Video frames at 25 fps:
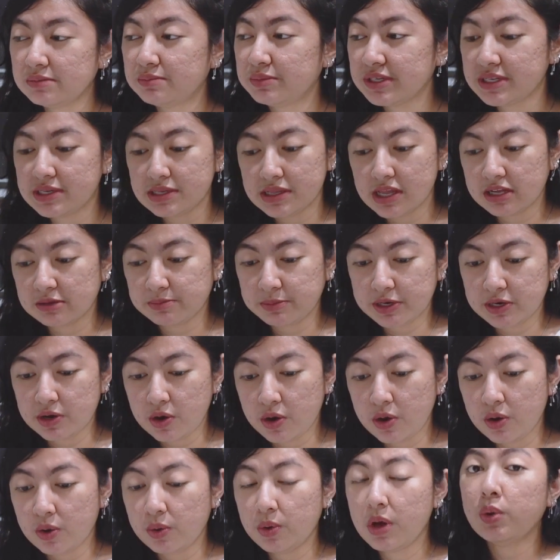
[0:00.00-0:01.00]
please let me
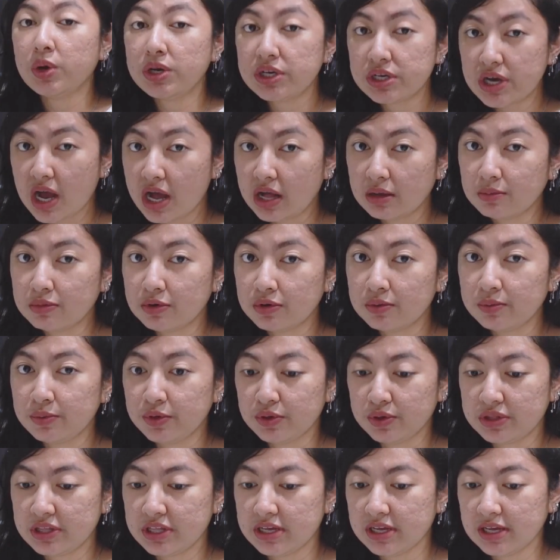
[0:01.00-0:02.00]
know which album
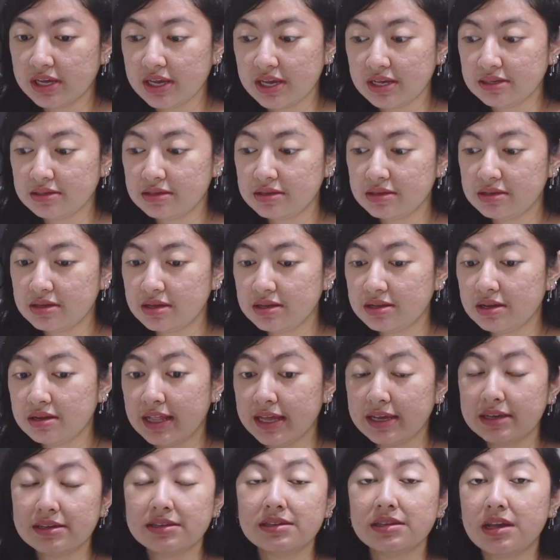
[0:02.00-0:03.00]
you think is
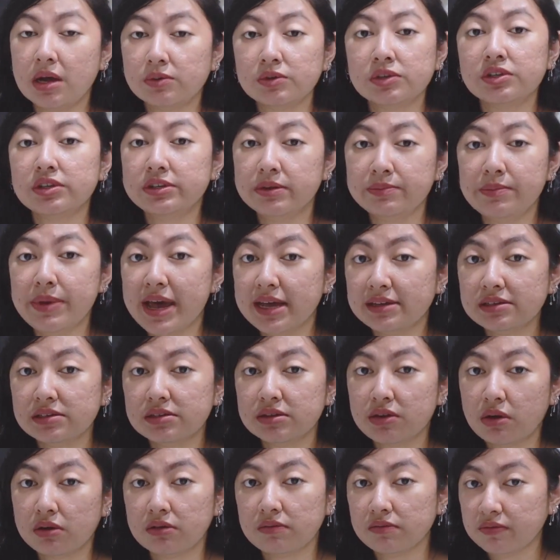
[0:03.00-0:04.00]
like sounds the best
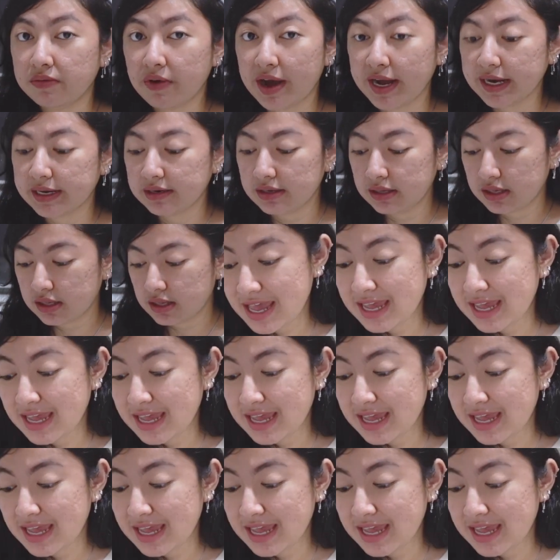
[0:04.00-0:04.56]
on vinyl.